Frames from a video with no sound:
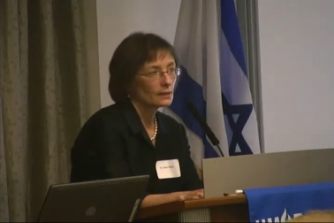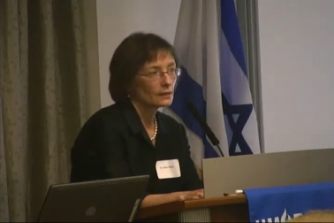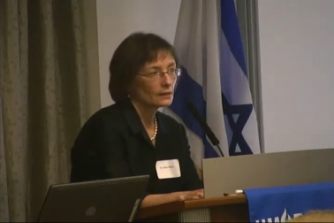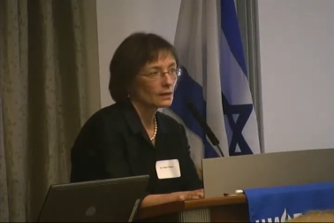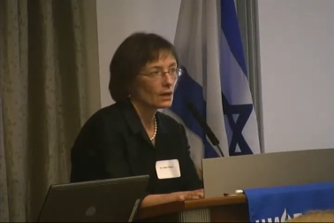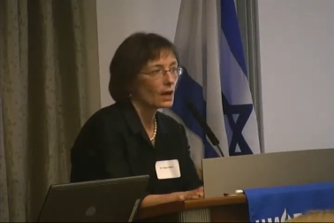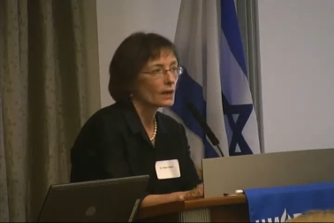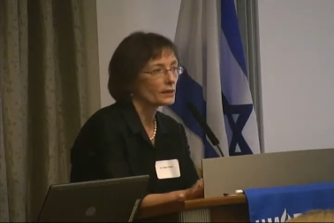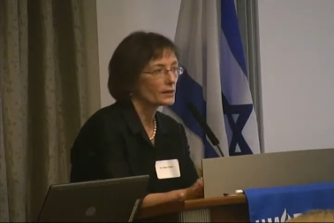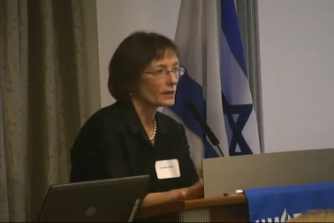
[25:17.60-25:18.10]

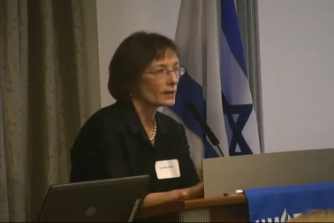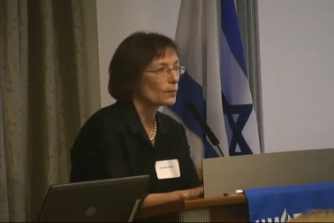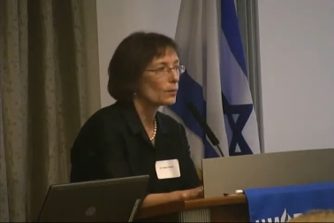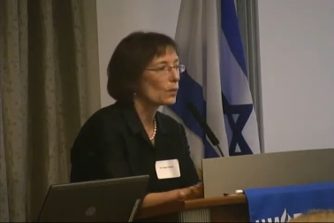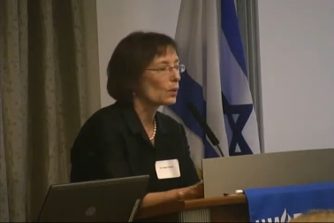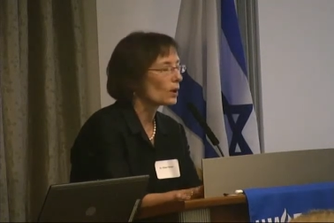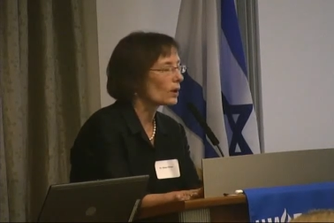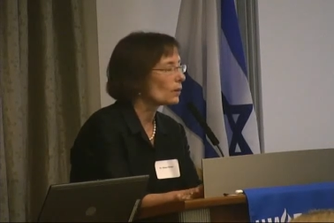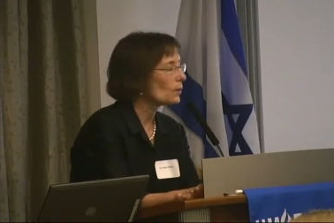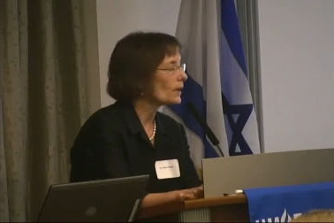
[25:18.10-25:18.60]
causing
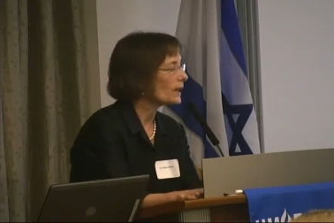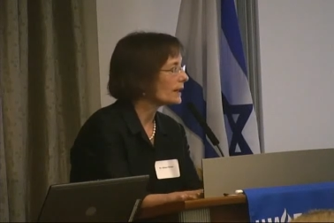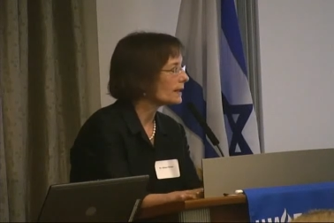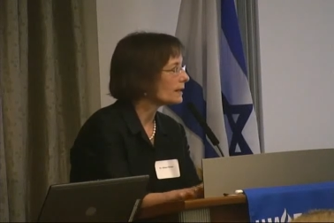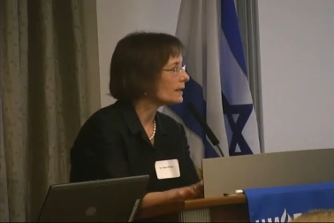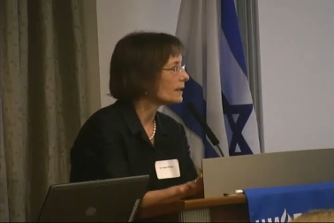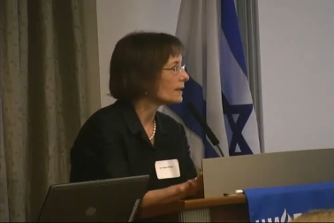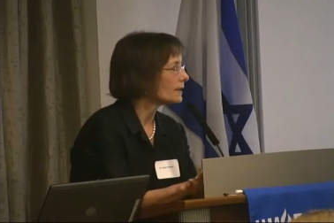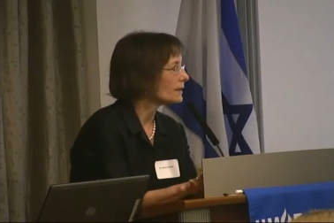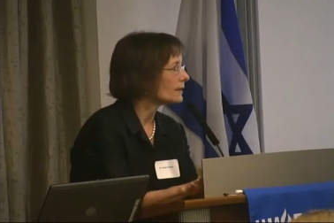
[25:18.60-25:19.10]
more
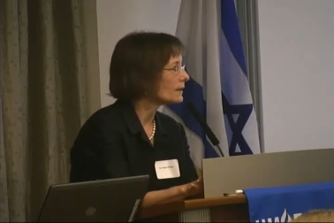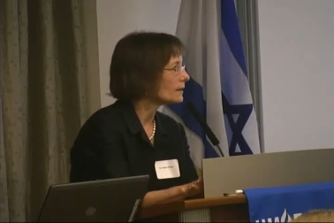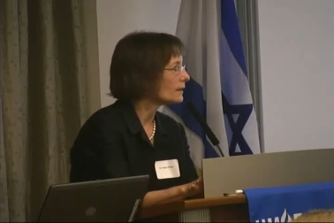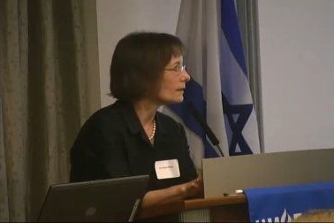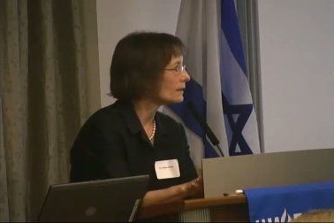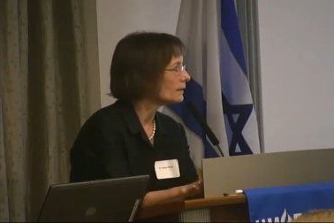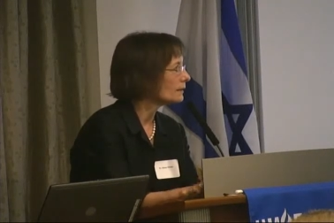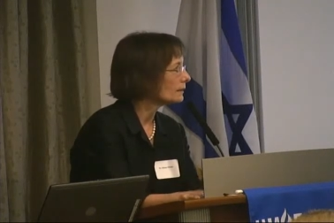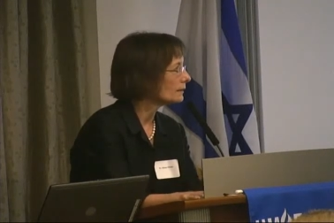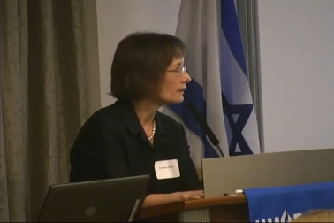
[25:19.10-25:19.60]

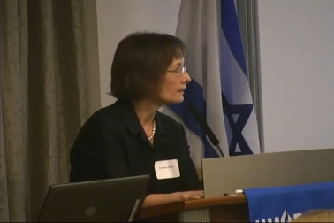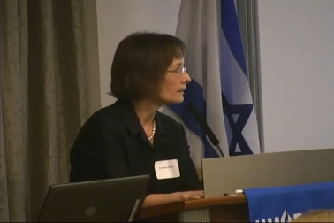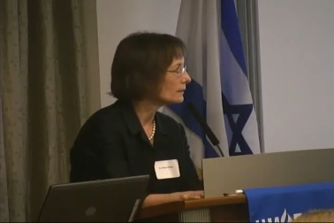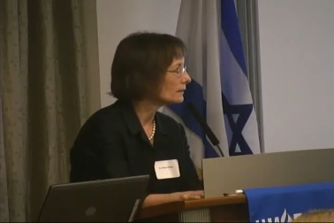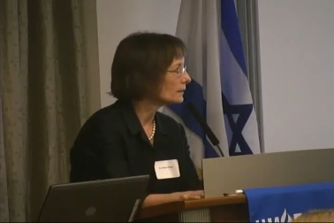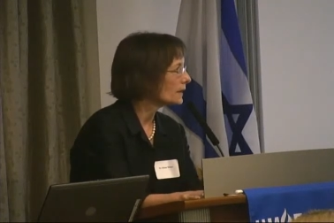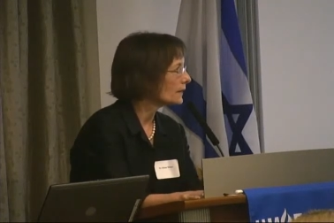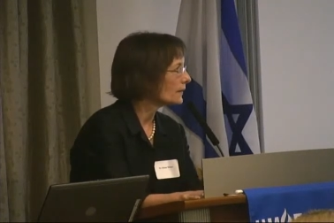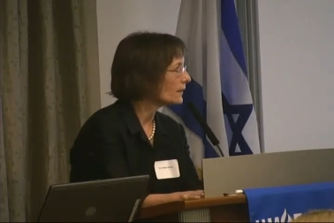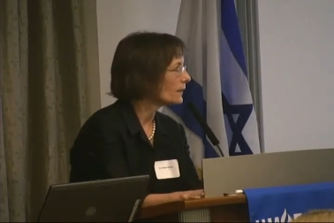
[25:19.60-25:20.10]
weakness,
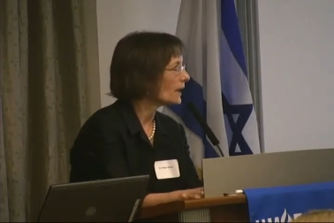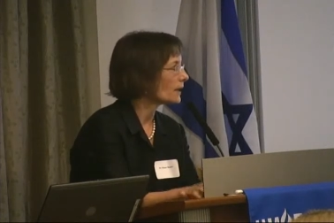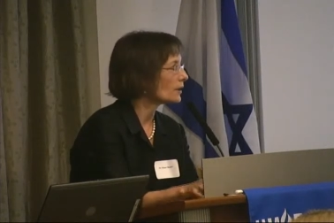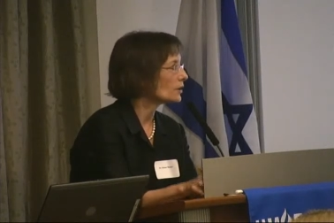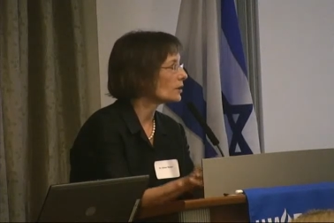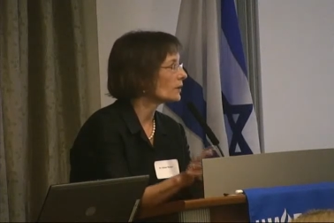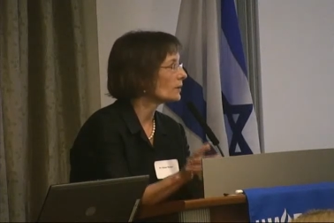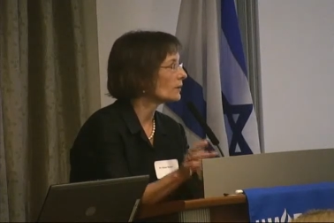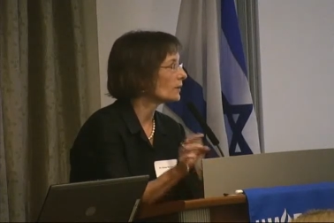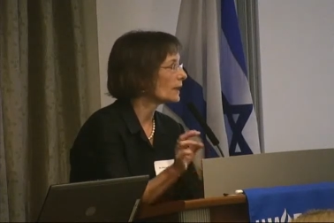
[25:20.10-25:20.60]

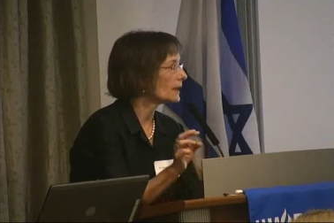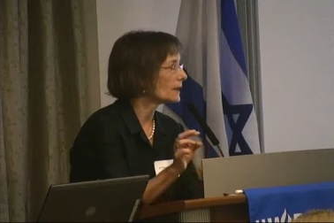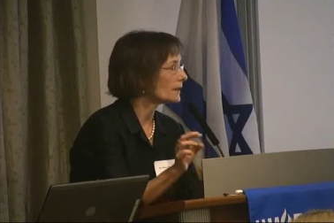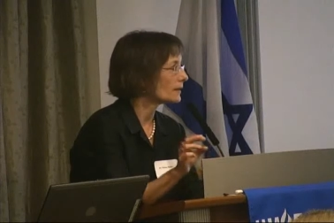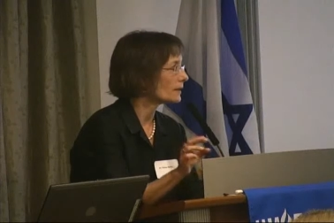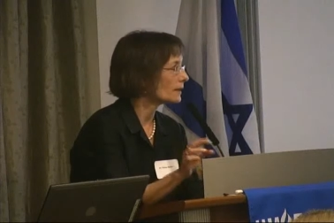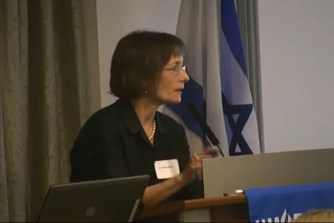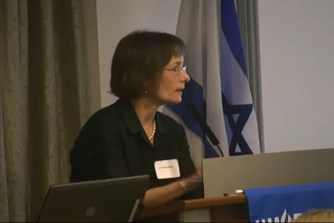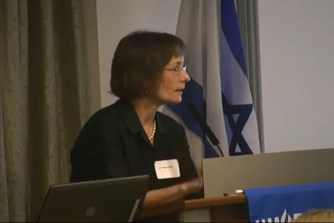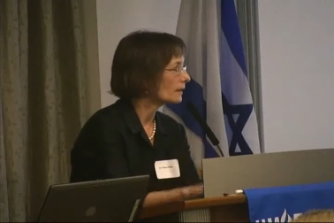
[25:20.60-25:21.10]
infection
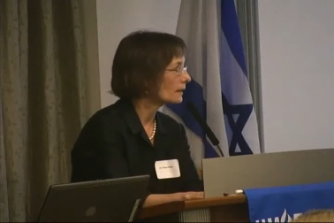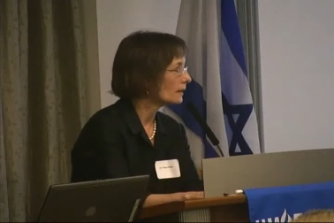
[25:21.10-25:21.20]
risk,